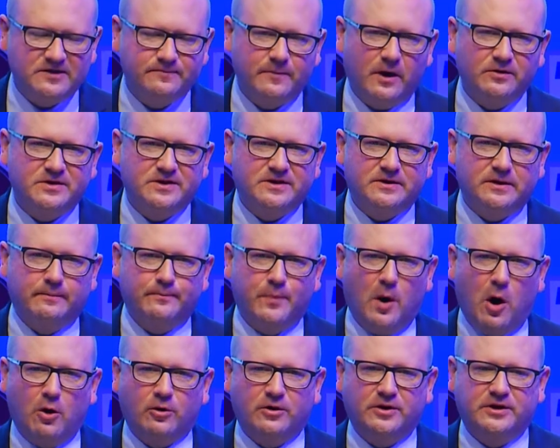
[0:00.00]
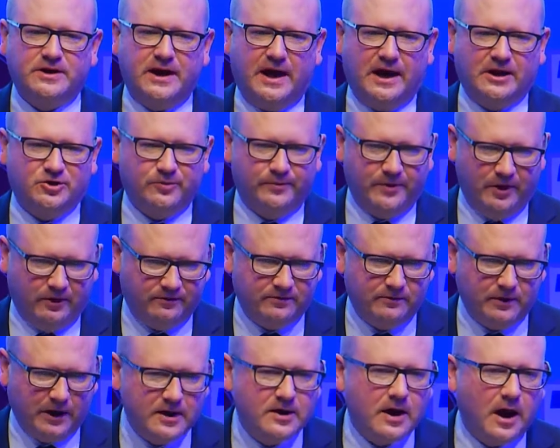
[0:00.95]
most important attribute,
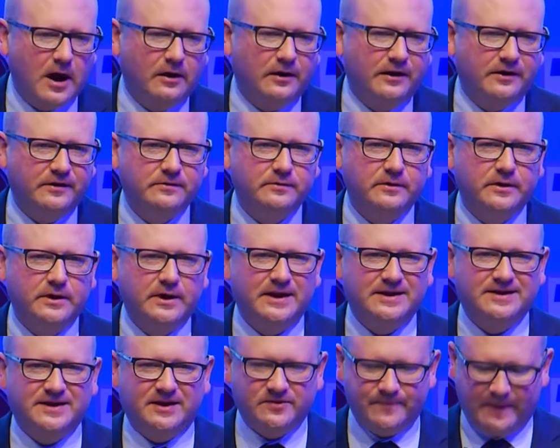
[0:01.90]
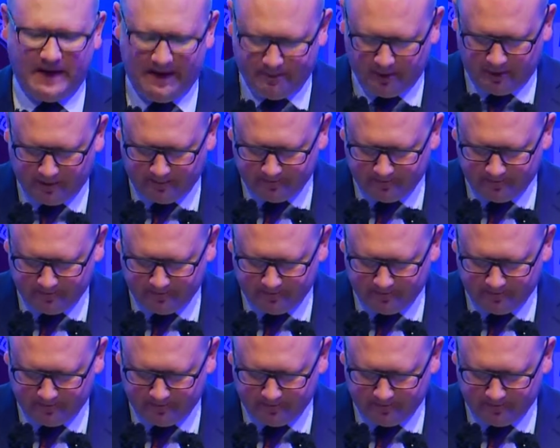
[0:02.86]
like Ireland, is its people.